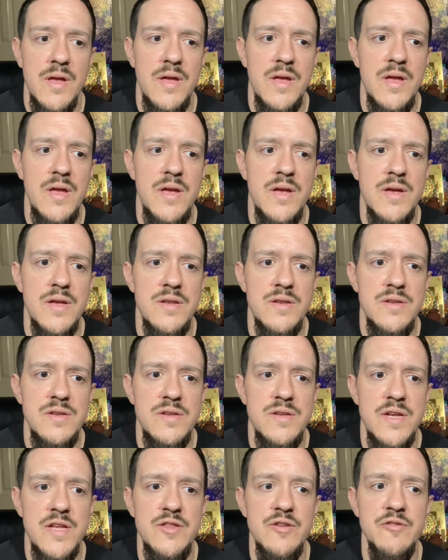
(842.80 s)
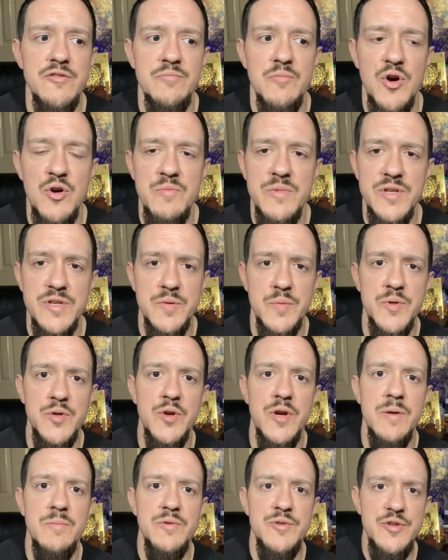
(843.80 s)
And in those moments when
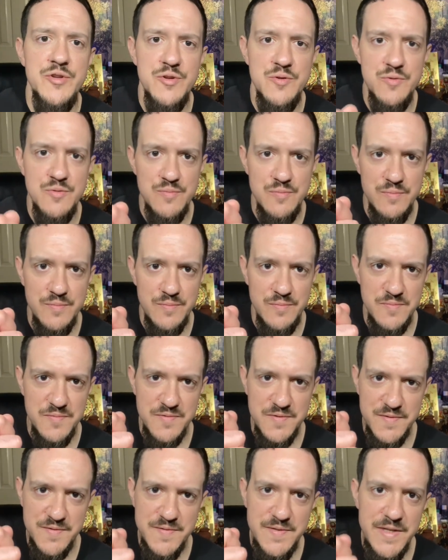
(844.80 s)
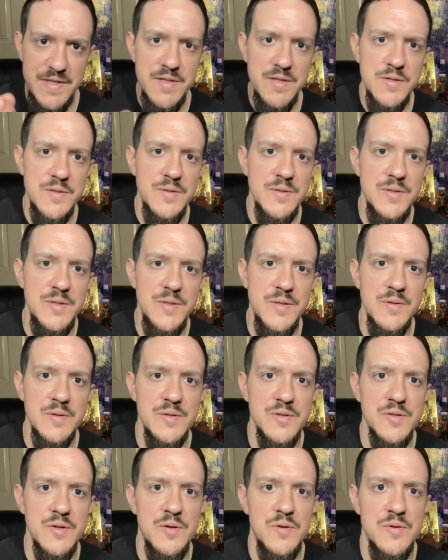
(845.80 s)
you're able to feel your
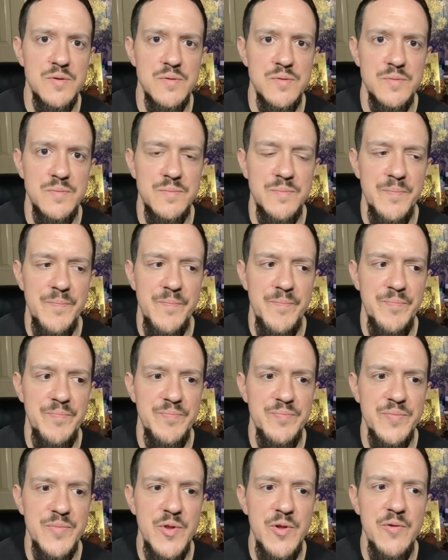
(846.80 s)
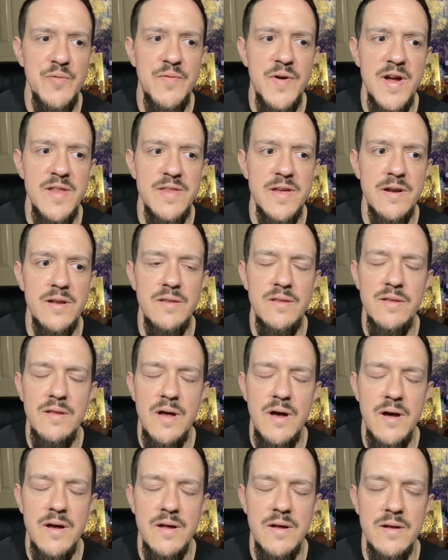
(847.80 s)
soul, you'll find that a
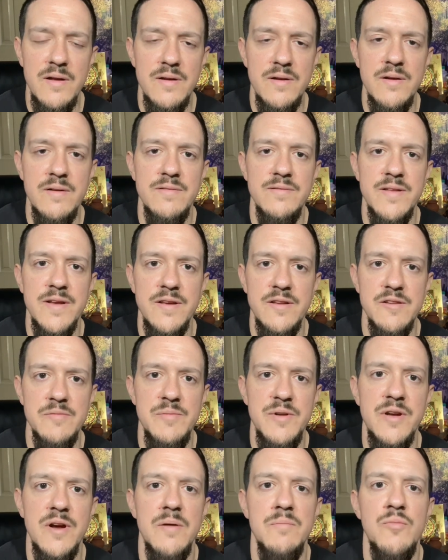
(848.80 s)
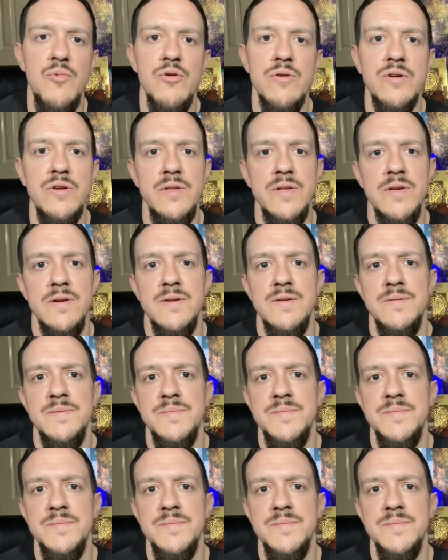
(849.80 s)
lot of things become more clear.